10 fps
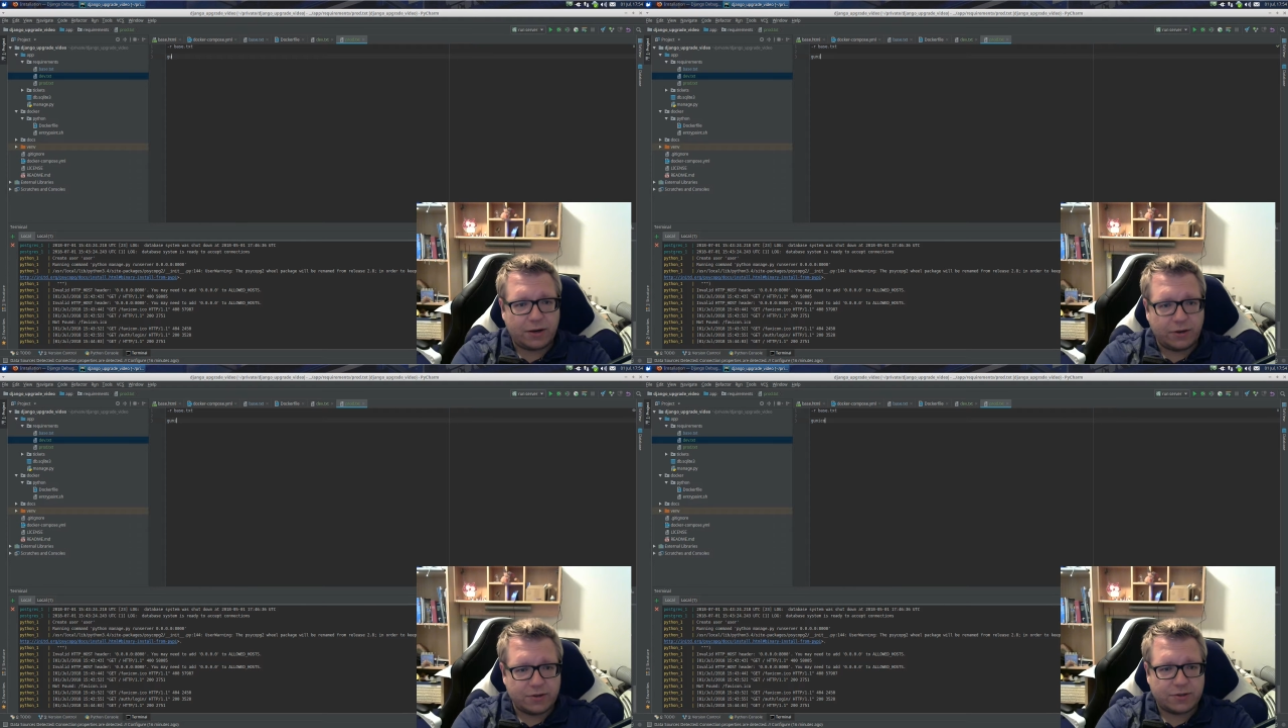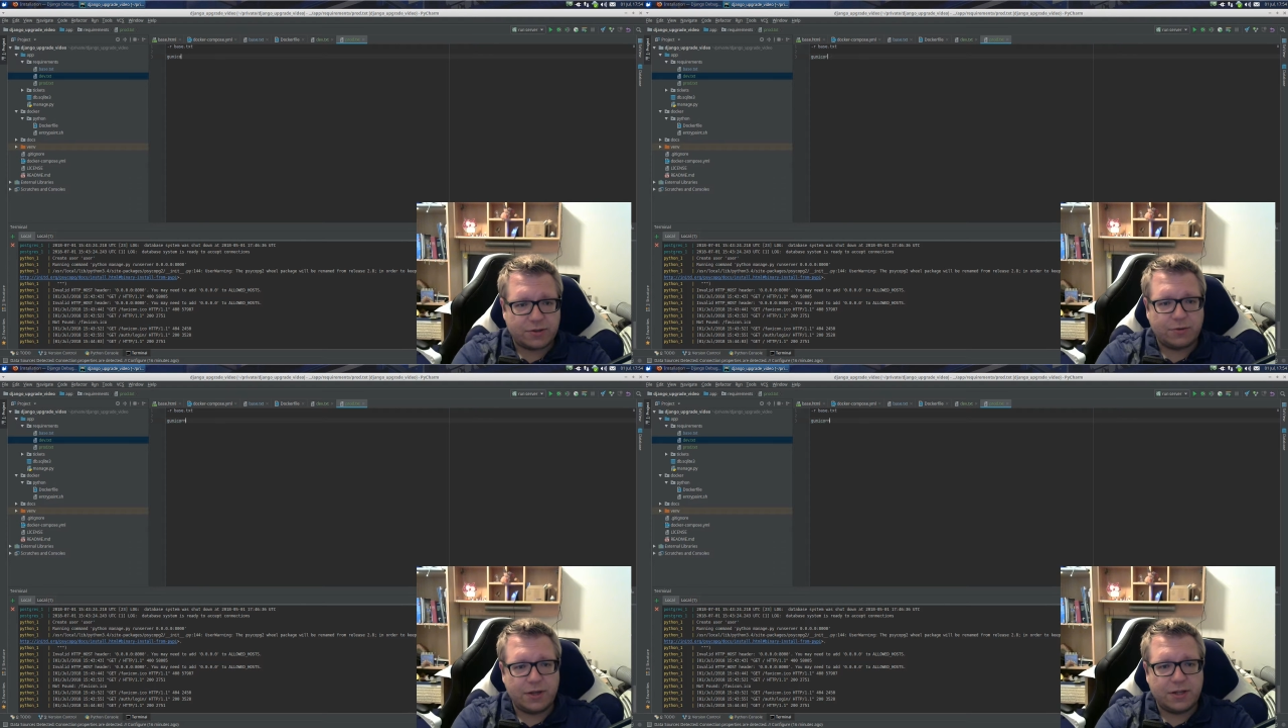
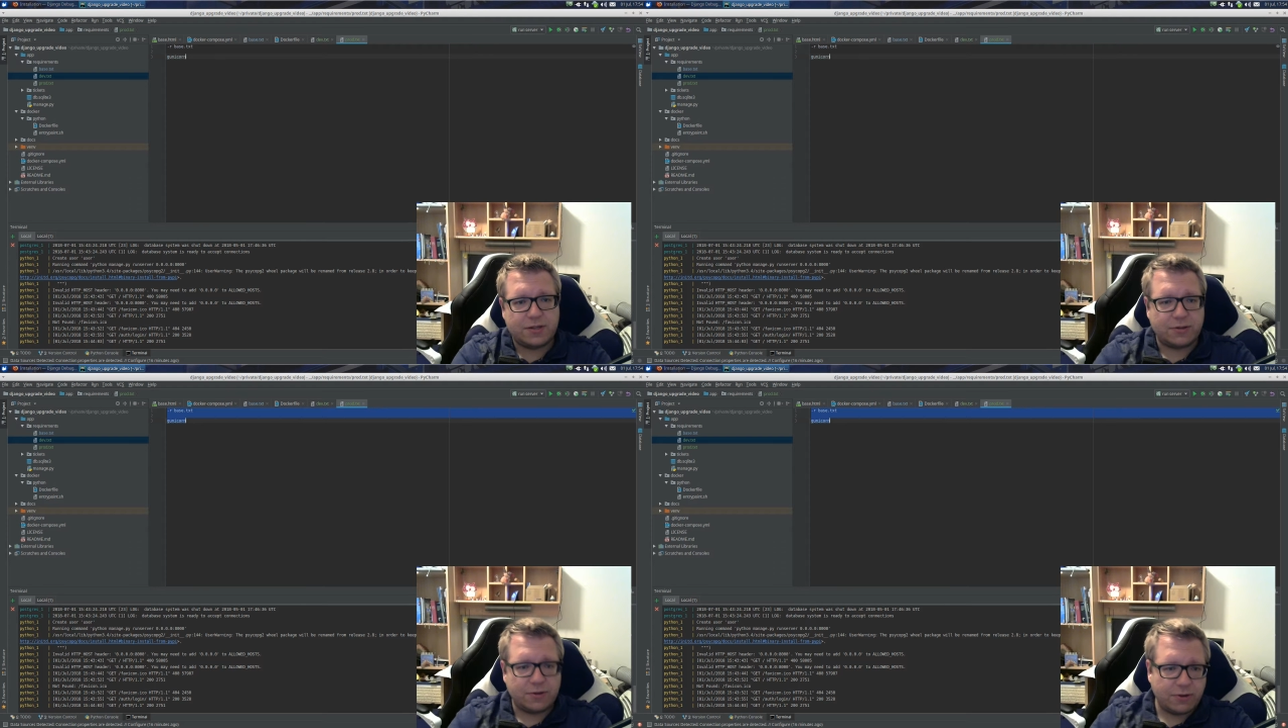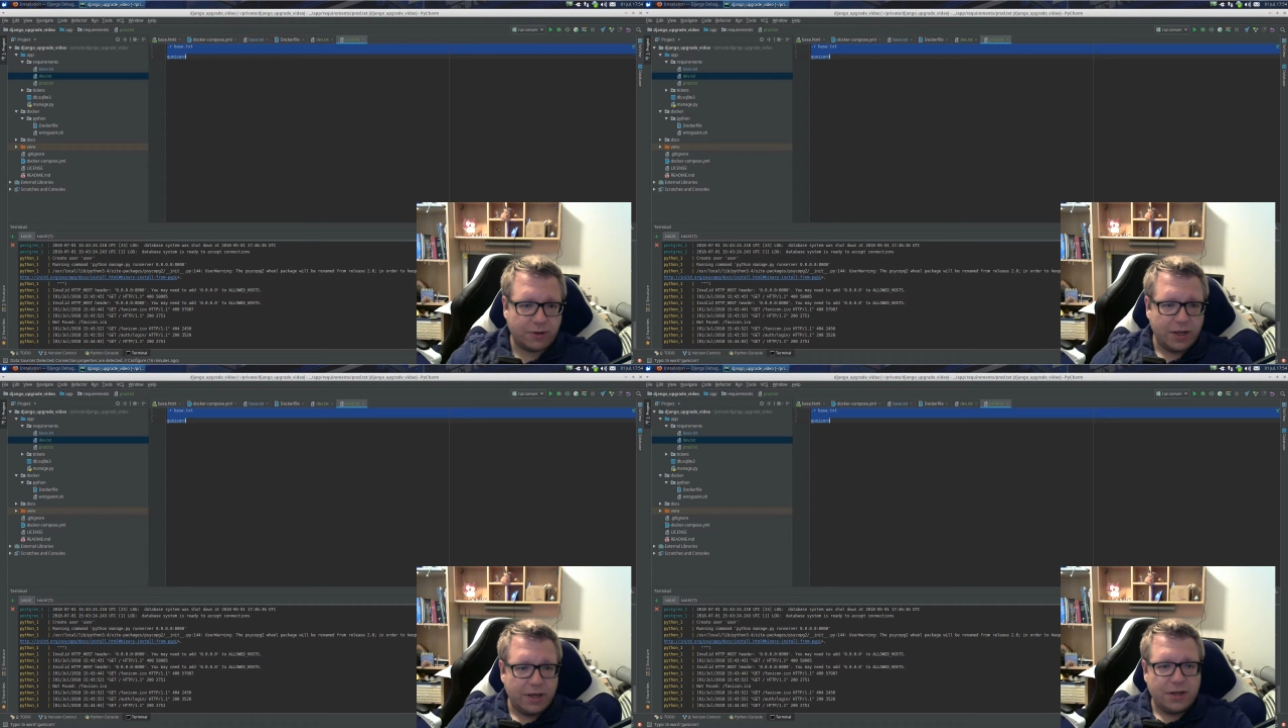also install
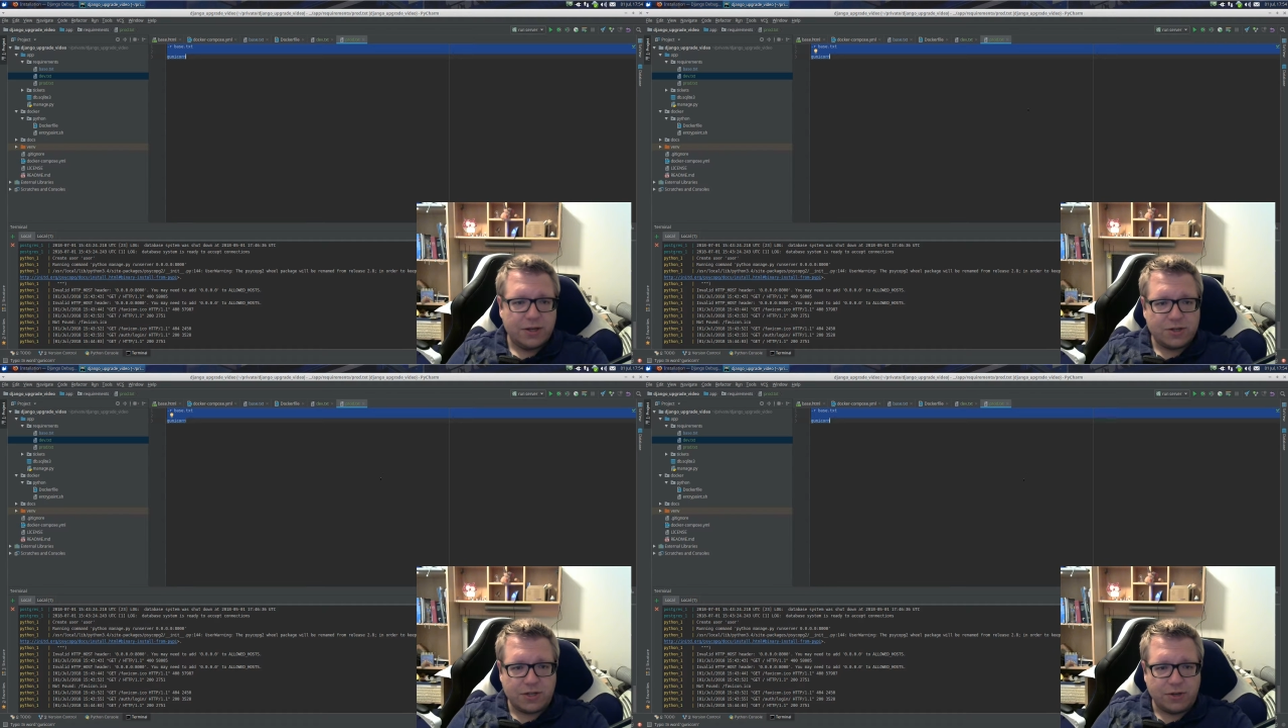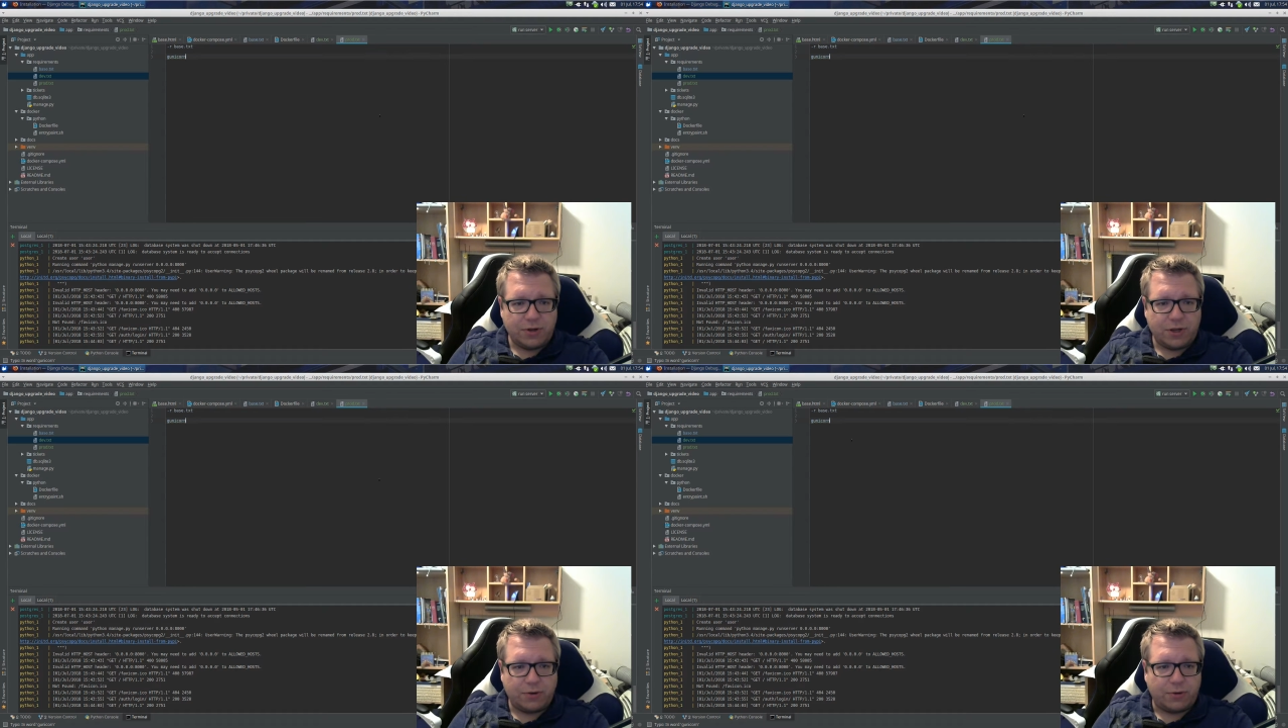
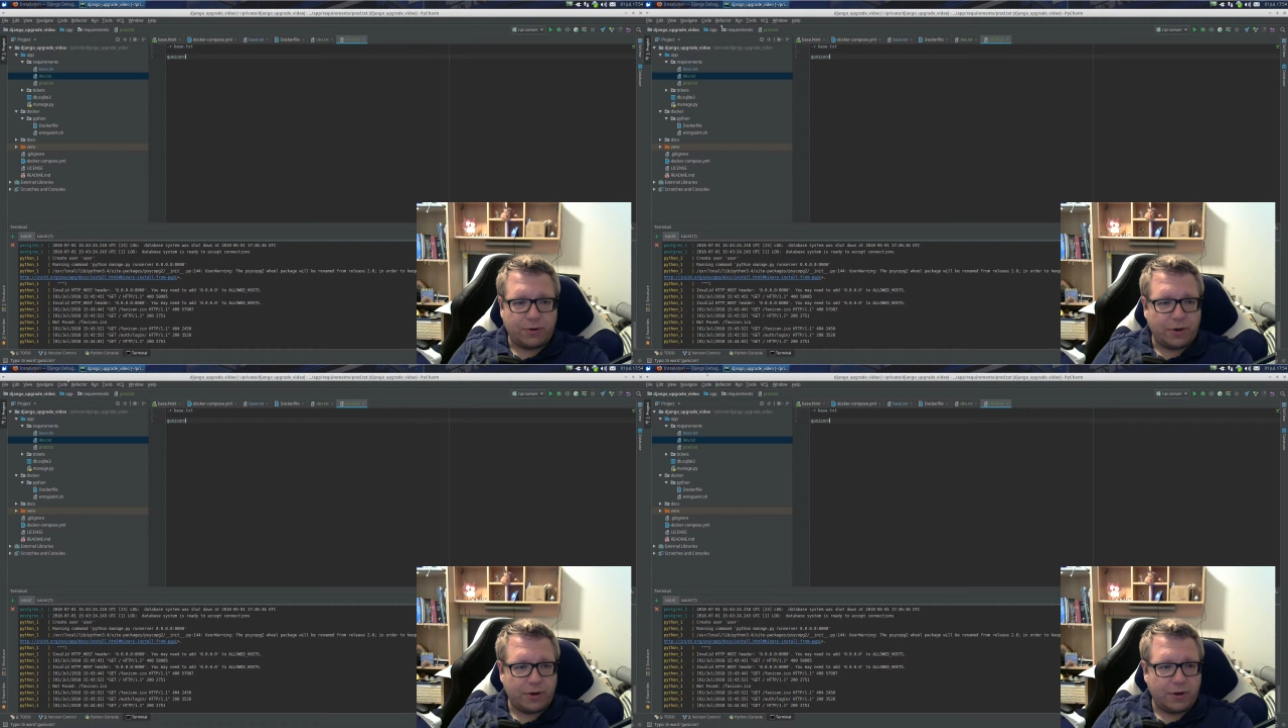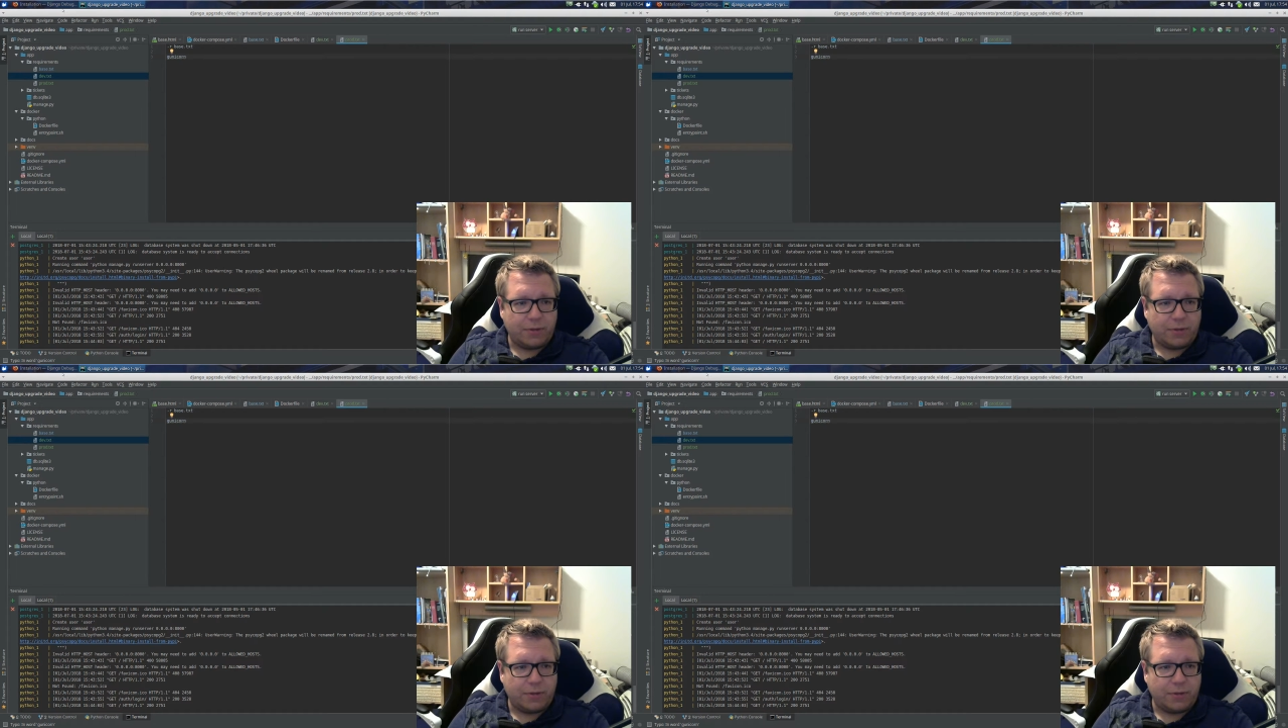gunicorn.